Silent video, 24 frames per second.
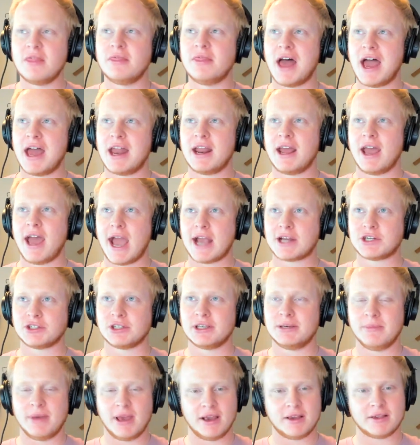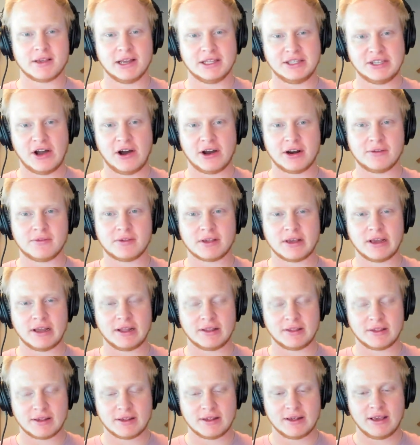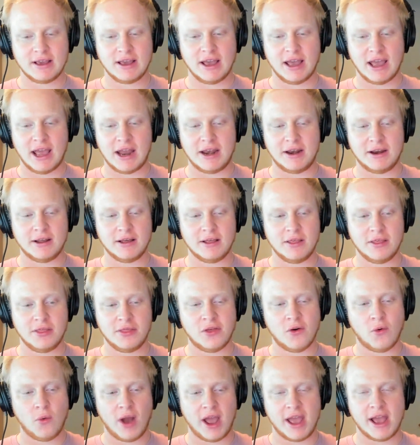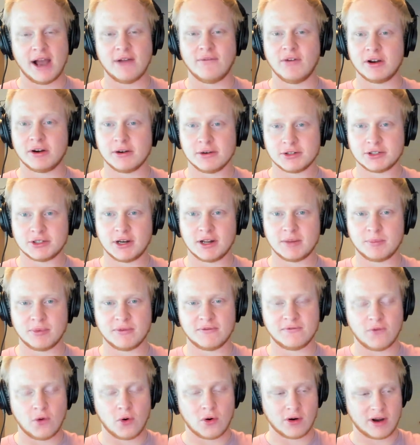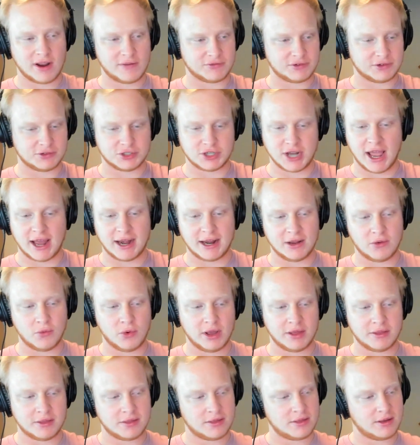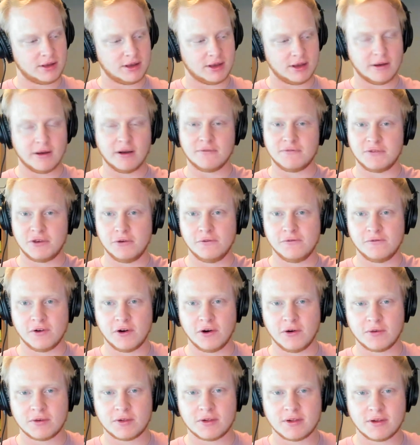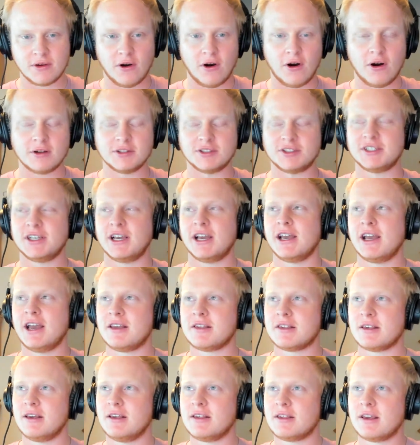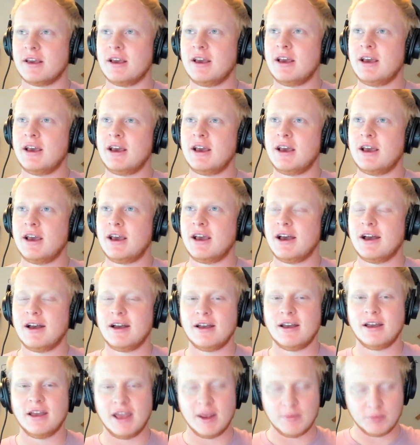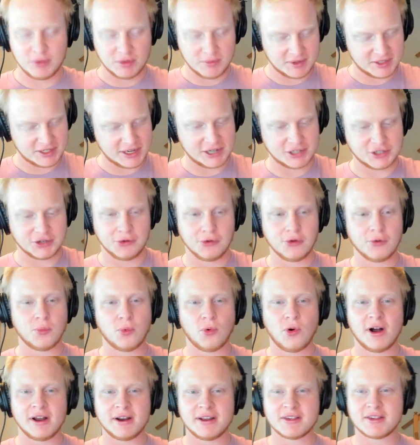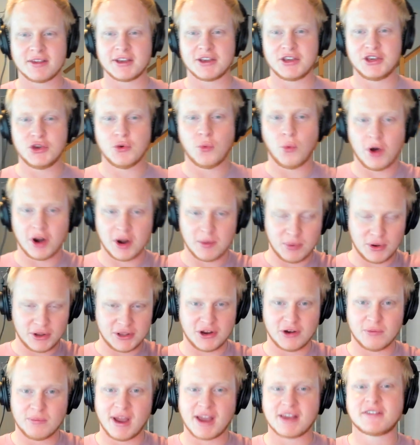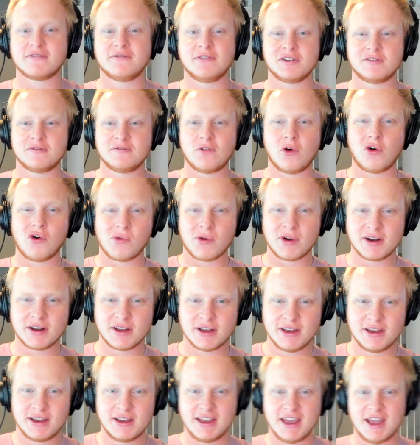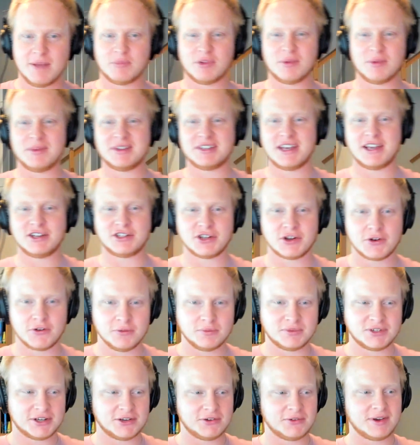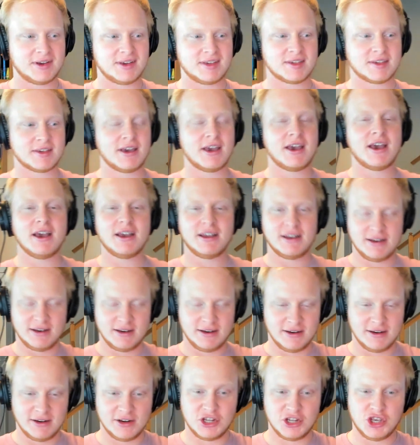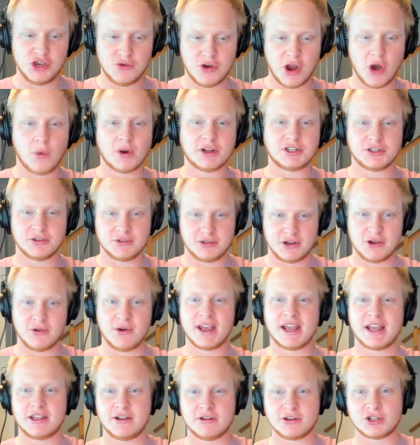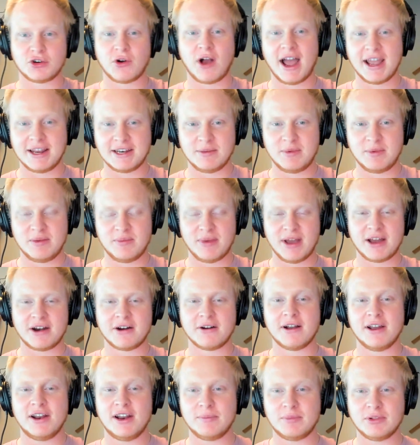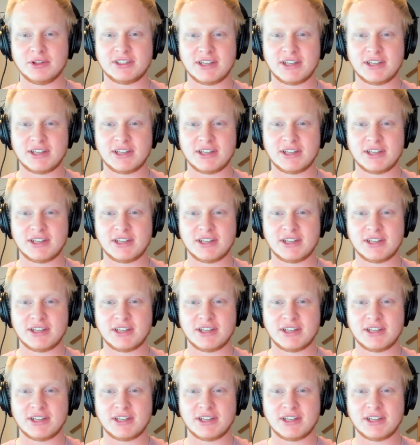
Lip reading: That actually makes a ton of sense. And the way I've understood it before, after chatting with a few folks on CIS, is implementation group 1 is like you want to put your best foot forward. Implementation group 2 is you know what you're doing and you're trying to be better. And